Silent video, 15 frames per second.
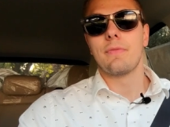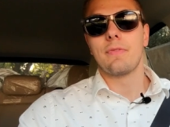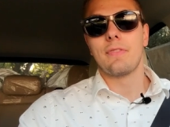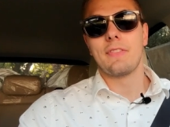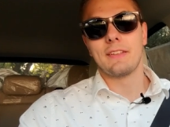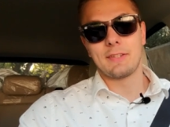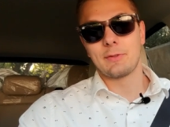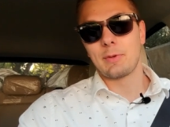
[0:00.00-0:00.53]

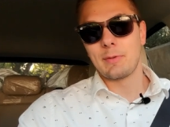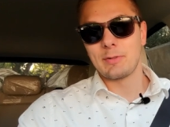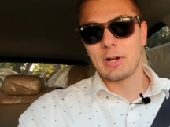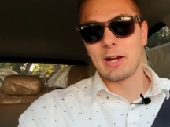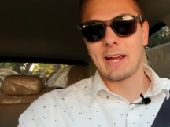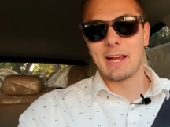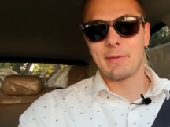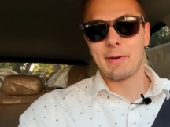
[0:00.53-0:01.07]
this is what I'm
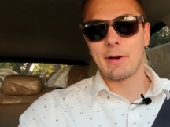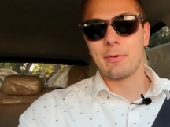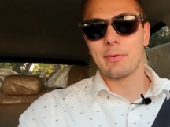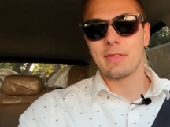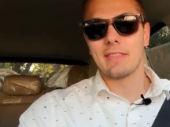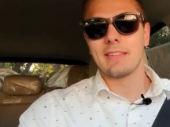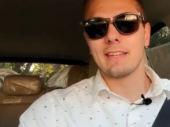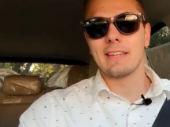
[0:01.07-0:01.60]
talking about
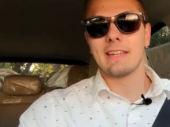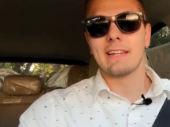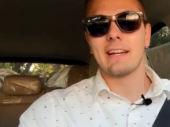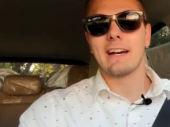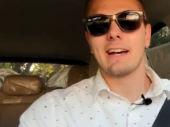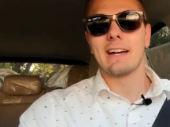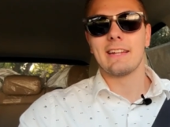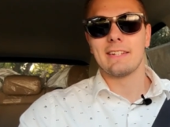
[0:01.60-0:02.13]
with the
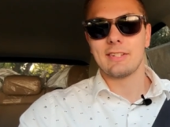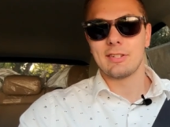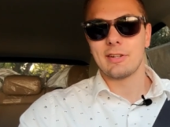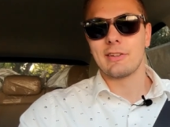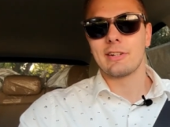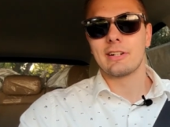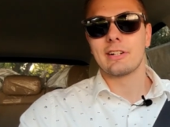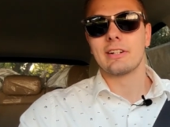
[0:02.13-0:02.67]
uh,
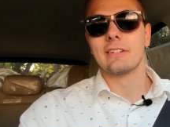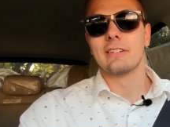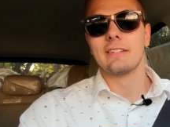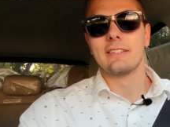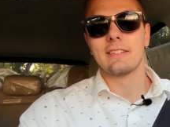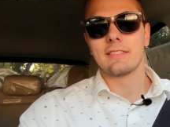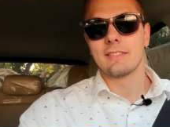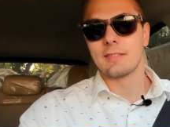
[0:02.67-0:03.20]
interior
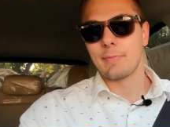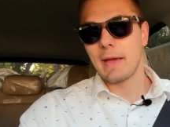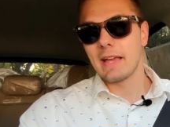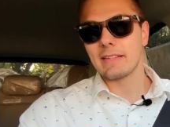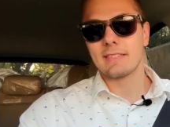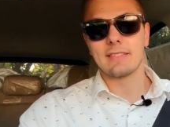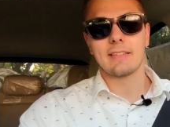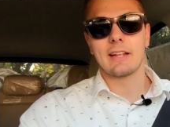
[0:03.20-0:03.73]

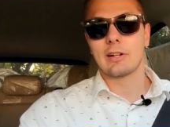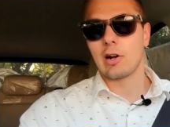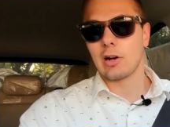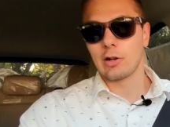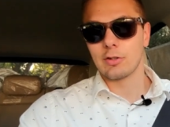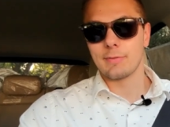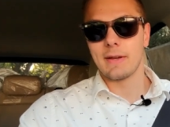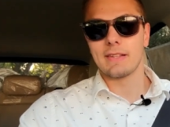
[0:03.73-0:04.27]
space and
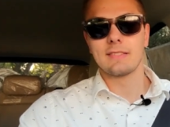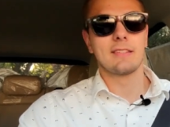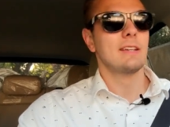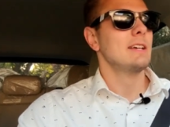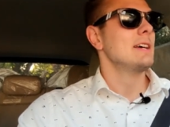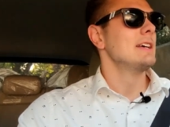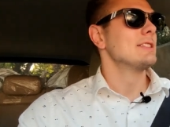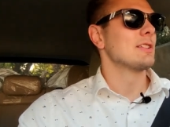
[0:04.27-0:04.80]
cargo space.
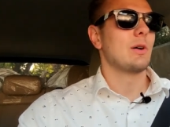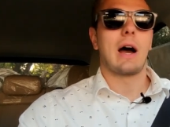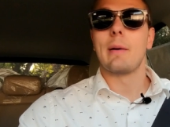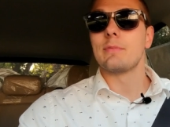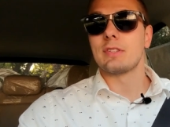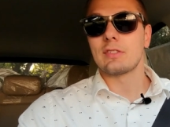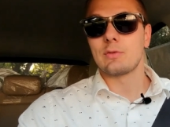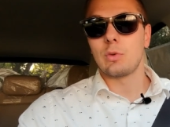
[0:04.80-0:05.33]
So I'm
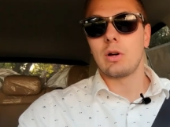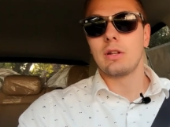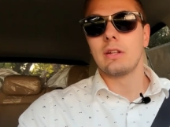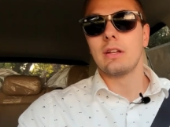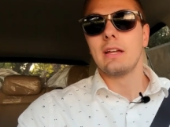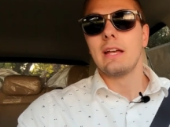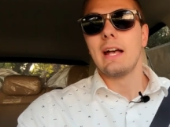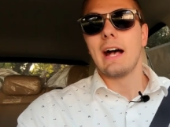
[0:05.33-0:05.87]
6'1".
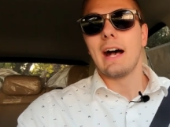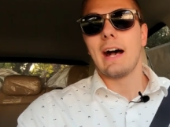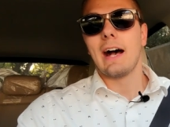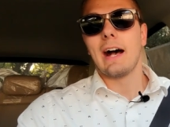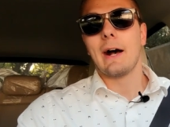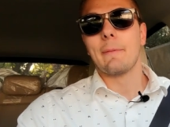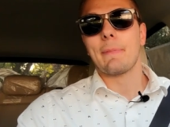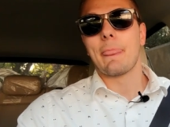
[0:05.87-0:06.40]

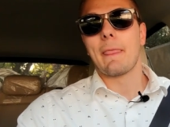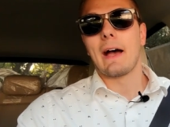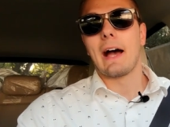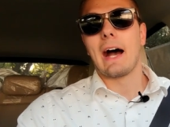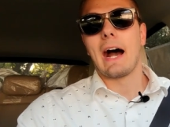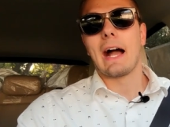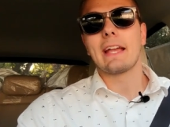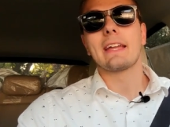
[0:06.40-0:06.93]
Um,
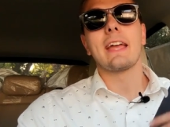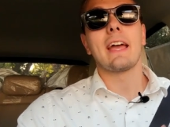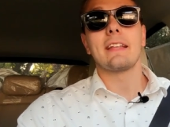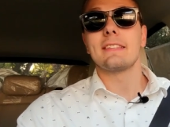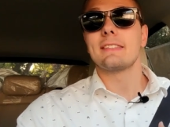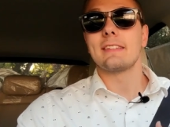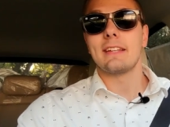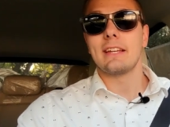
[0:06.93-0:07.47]
I can
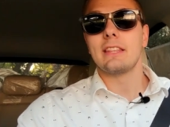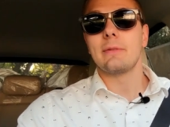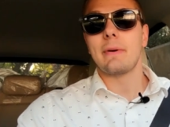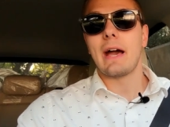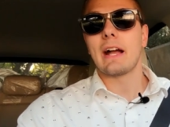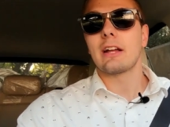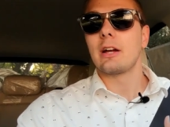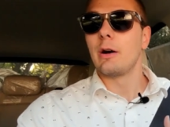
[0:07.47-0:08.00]
sit in the
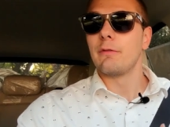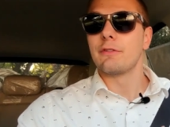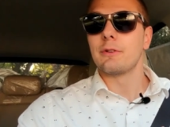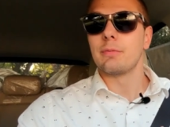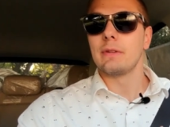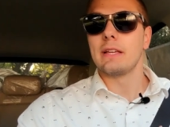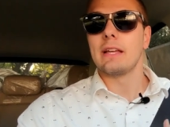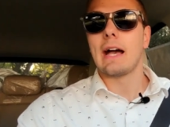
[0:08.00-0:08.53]
back
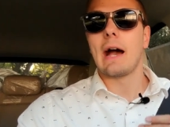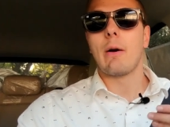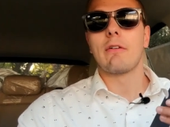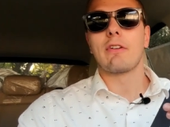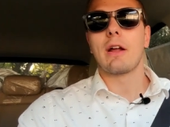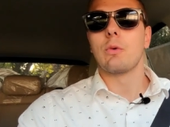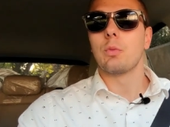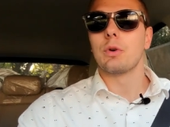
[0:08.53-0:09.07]
comfortably.
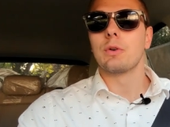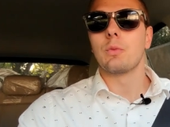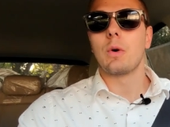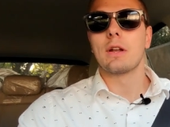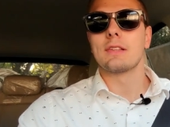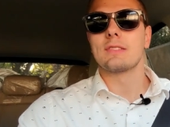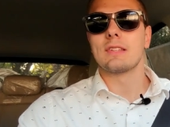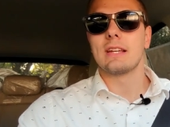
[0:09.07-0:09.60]
However, I wouldn't
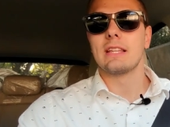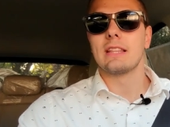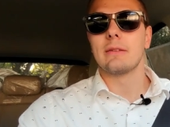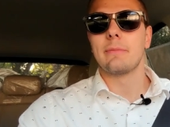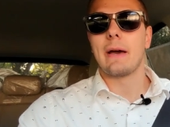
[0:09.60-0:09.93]
want to sit in the